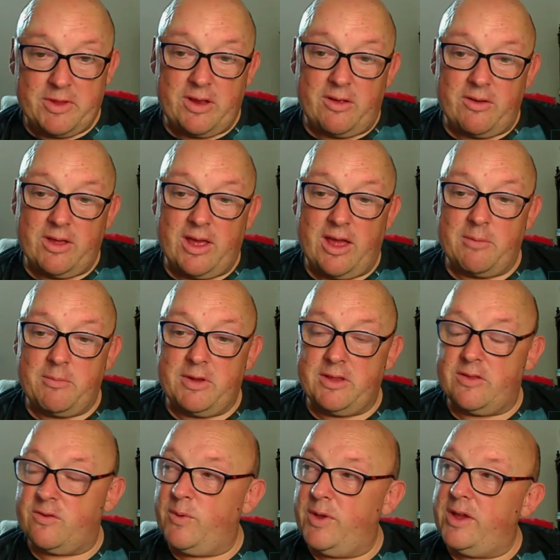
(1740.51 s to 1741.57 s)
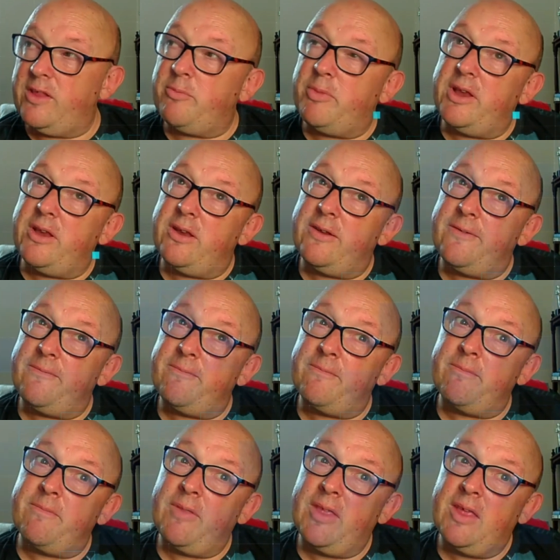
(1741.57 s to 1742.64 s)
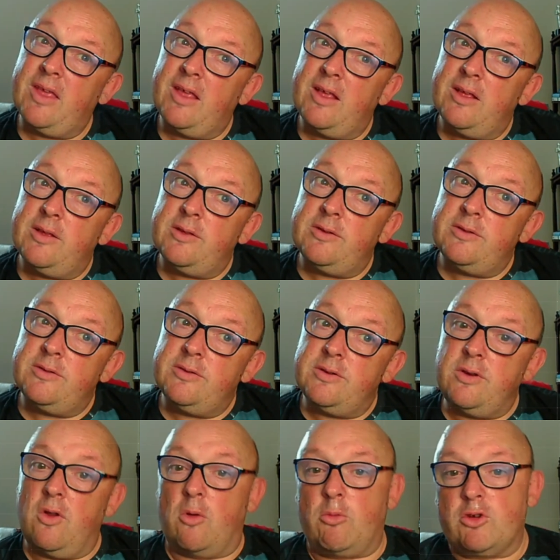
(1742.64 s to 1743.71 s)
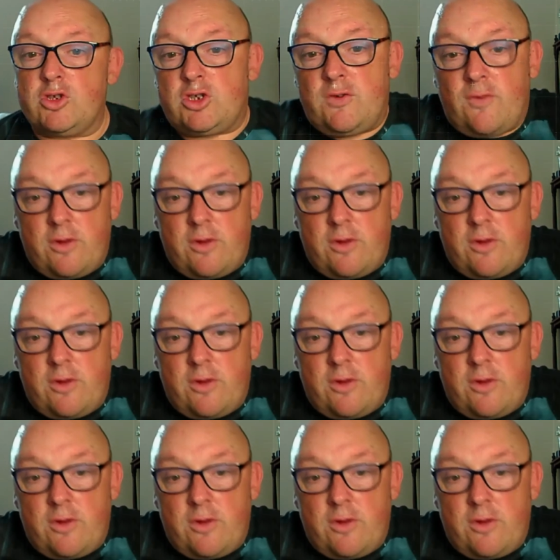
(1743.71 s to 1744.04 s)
okay. I mean, this week's been not much of